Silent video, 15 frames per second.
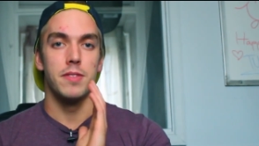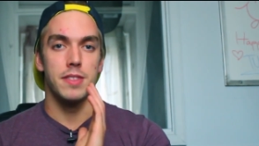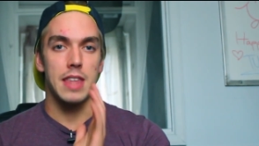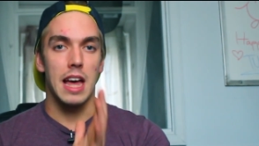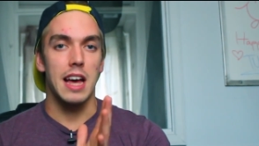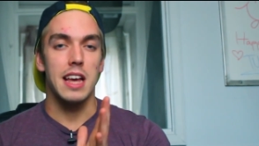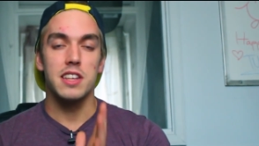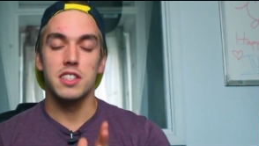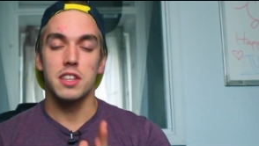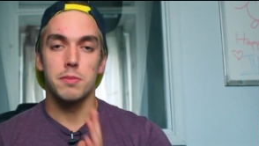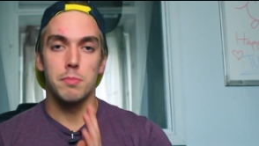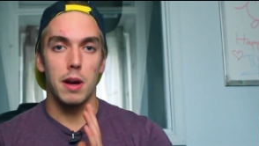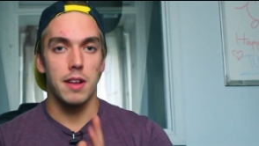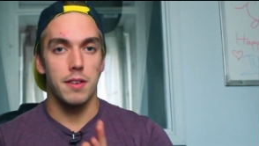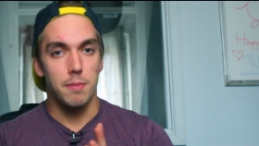that is the
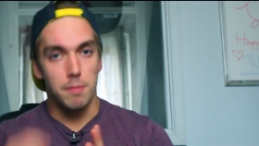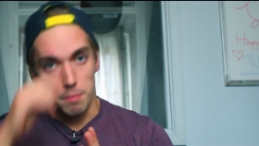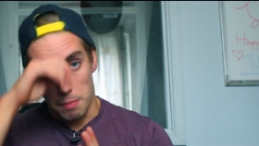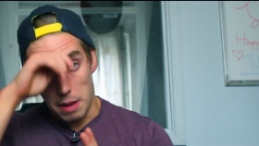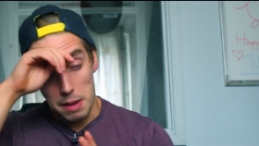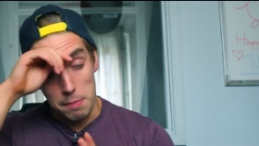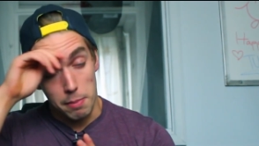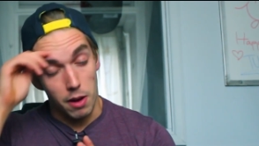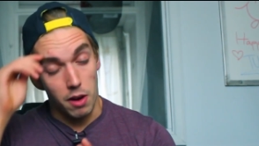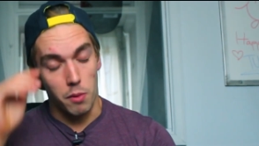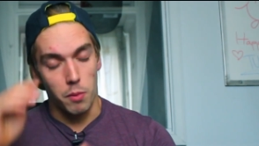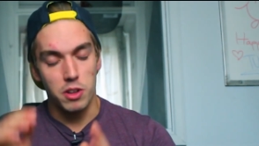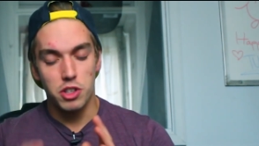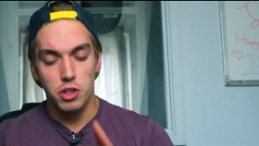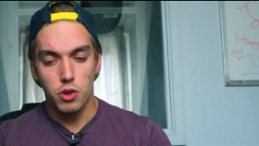main part.
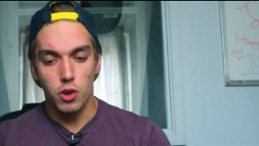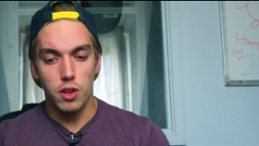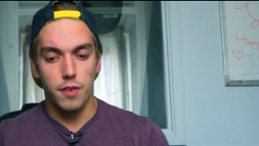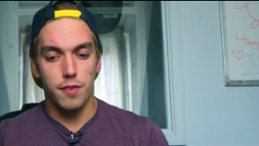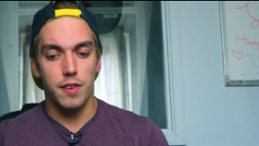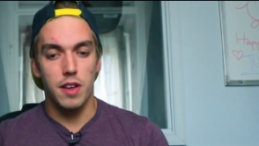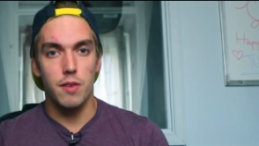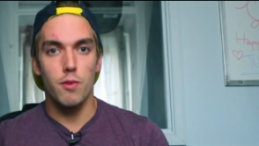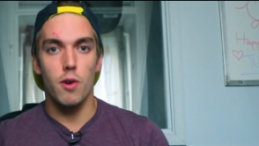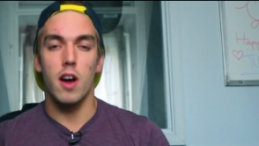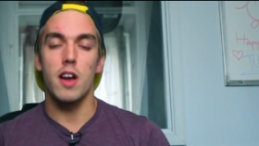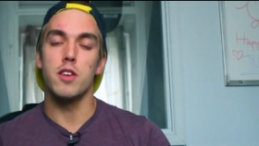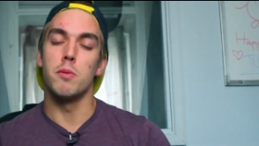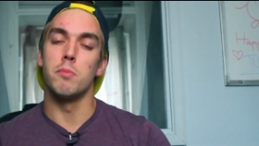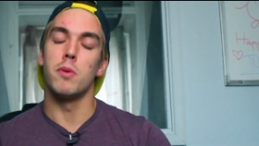Once you've got your feet
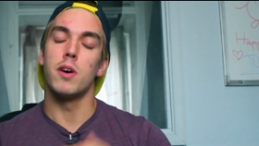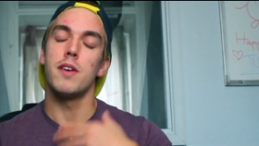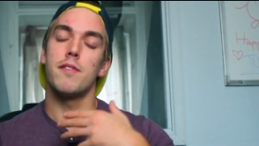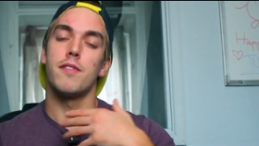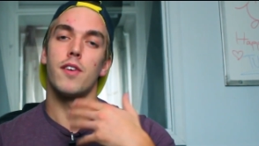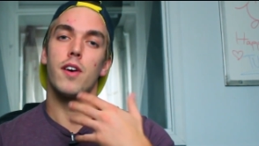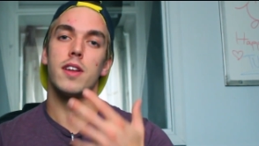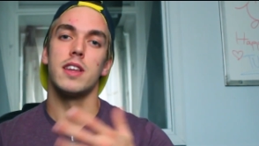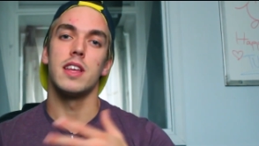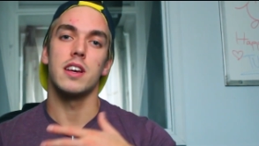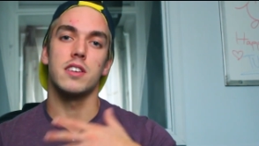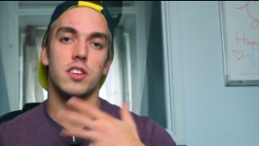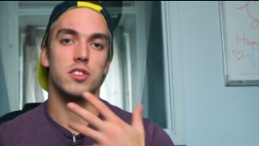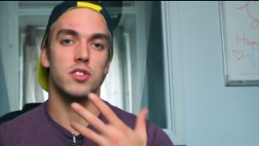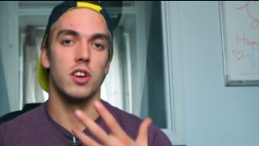right, you might find the
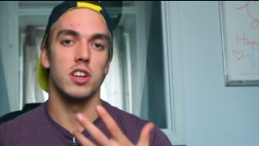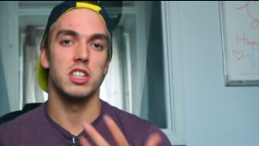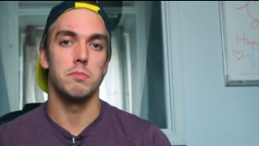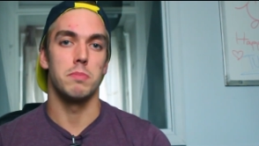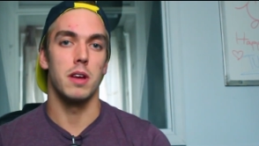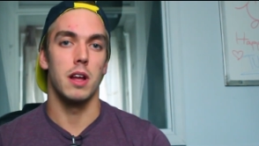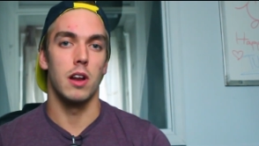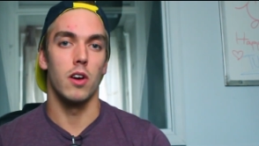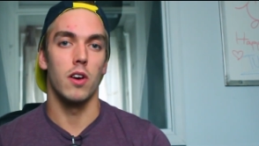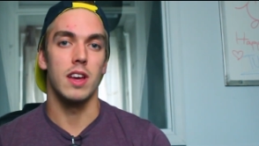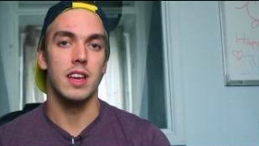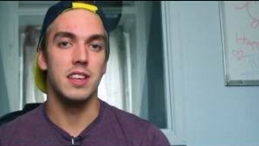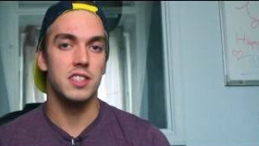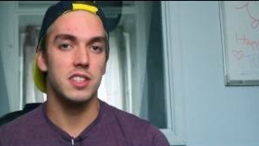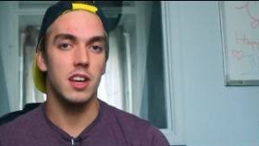exercise to be a lot
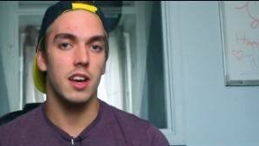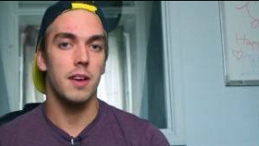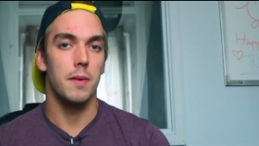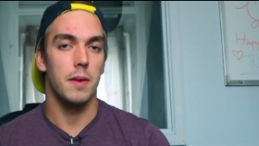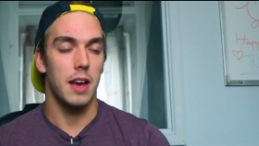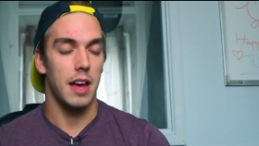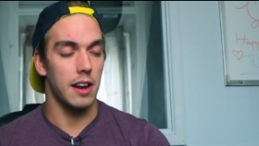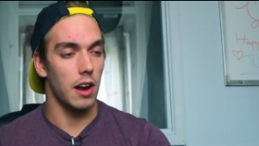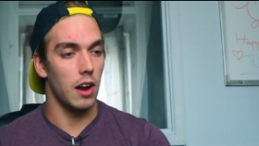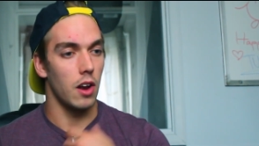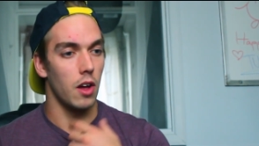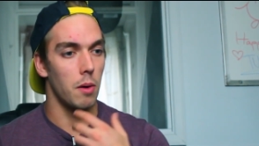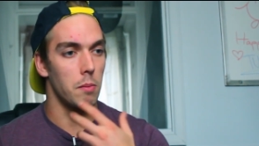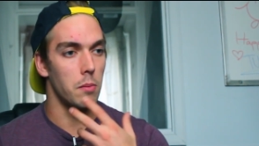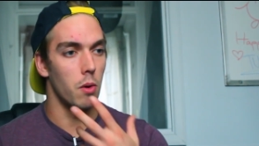easier and a
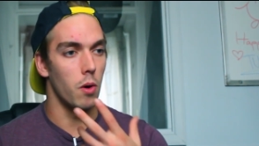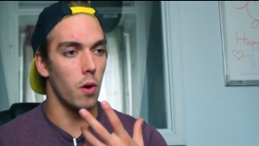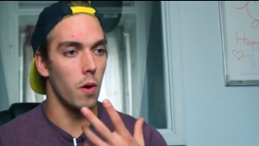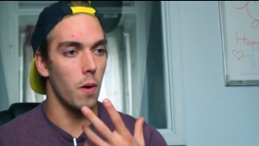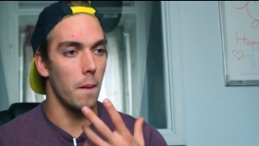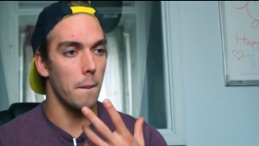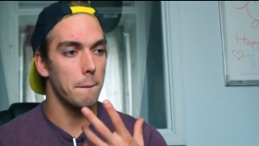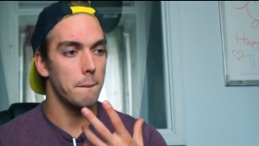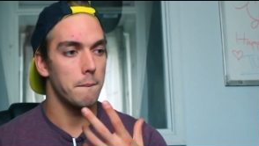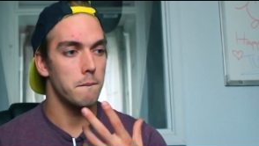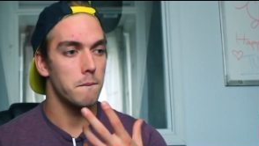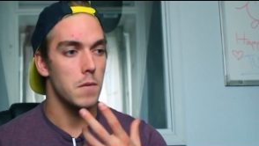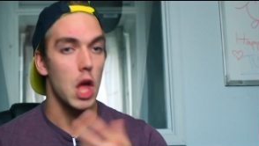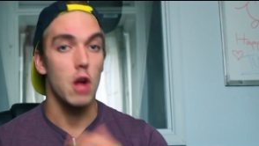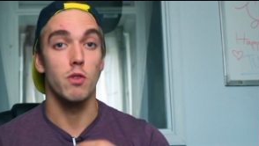lot more
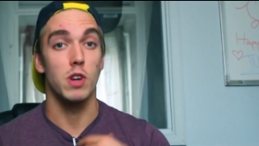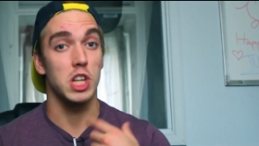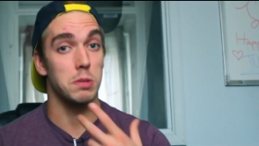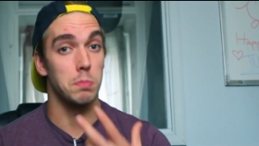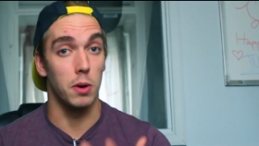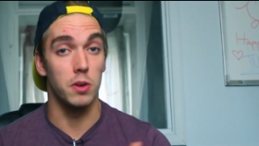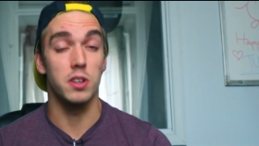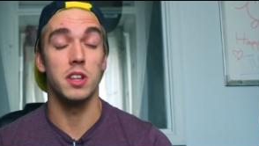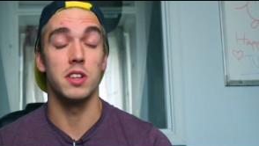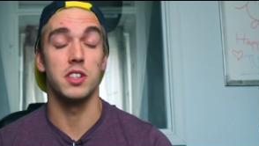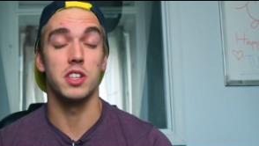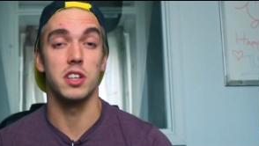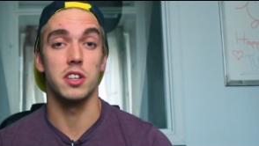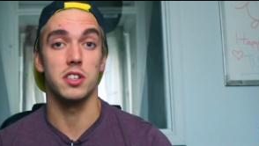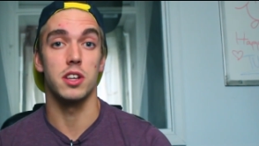responding
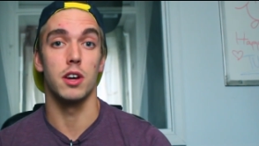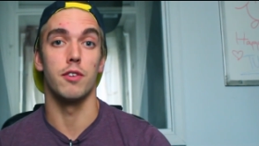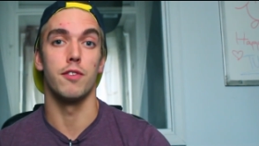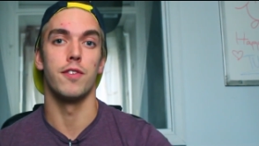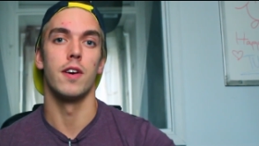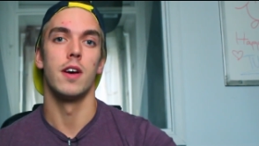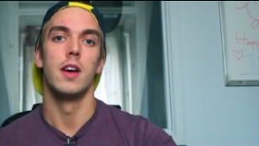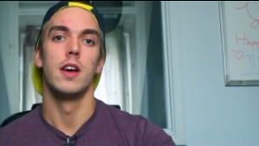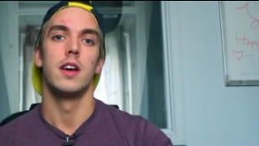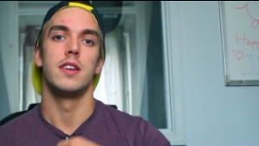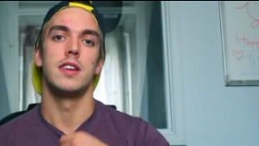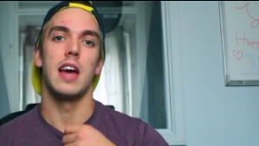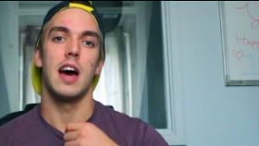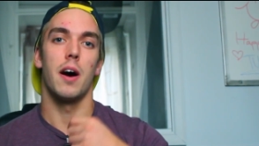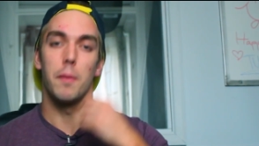to yourself.
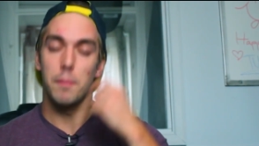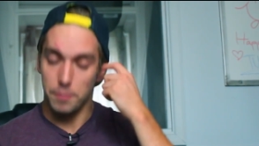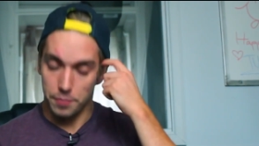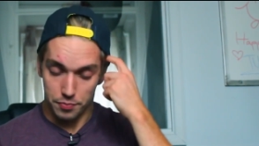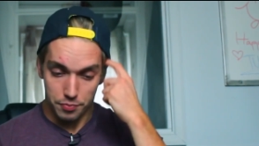Now,